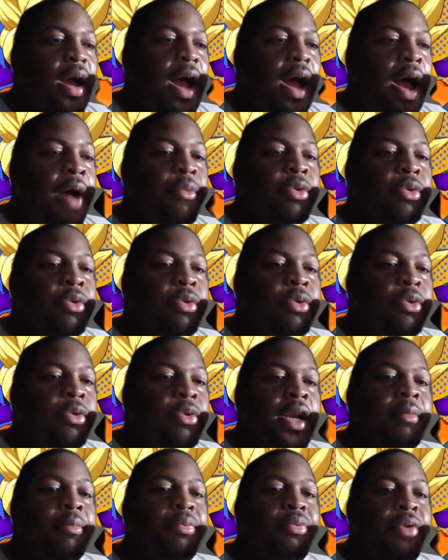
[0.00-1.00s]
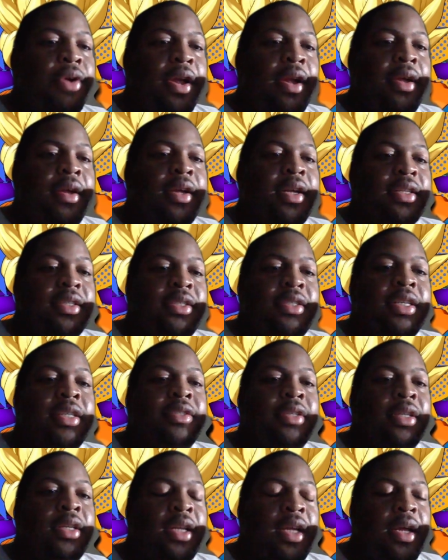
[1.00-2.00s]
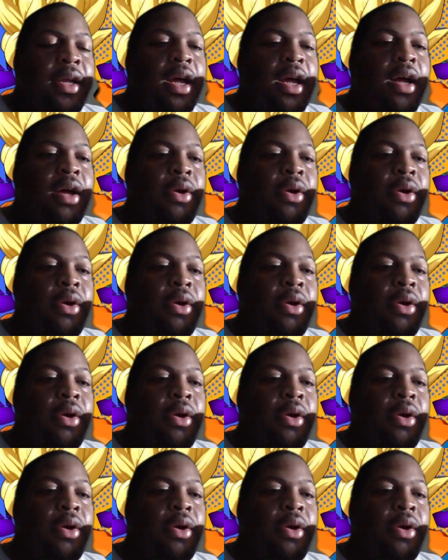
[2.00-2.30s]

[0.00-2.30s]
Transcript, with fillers: I was winning pretty consistently.